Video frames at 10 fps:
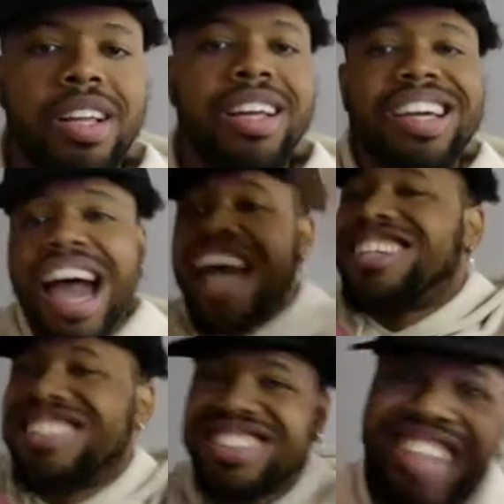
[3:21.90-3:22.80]
God
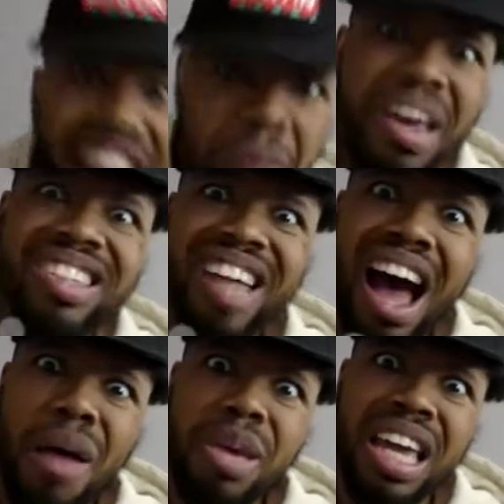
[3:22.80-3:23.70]
damn it,
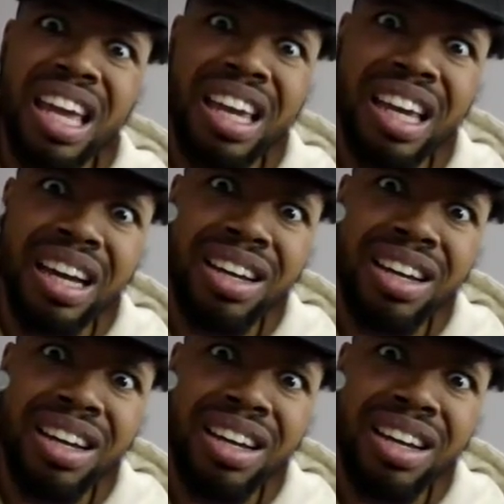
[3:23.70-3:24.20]
Tommy.